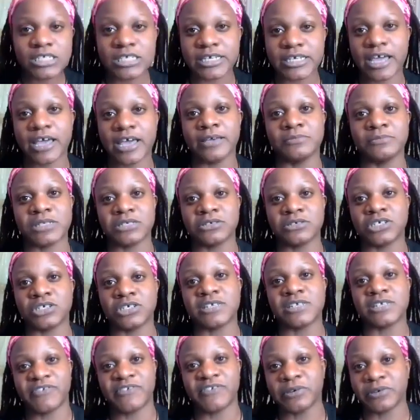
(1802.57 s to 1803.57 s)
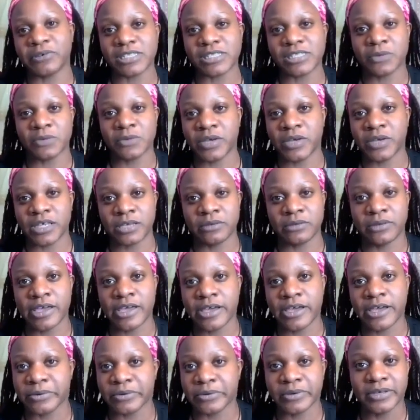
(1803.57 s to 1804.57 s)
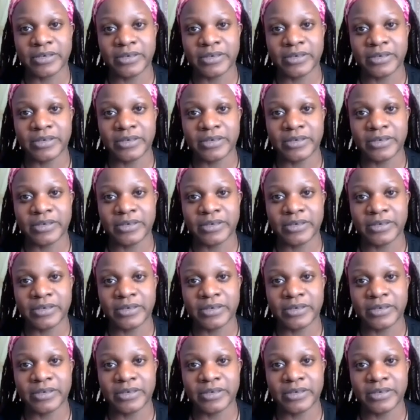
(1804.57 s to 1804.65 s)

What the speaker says: comes. So just focus on what you know.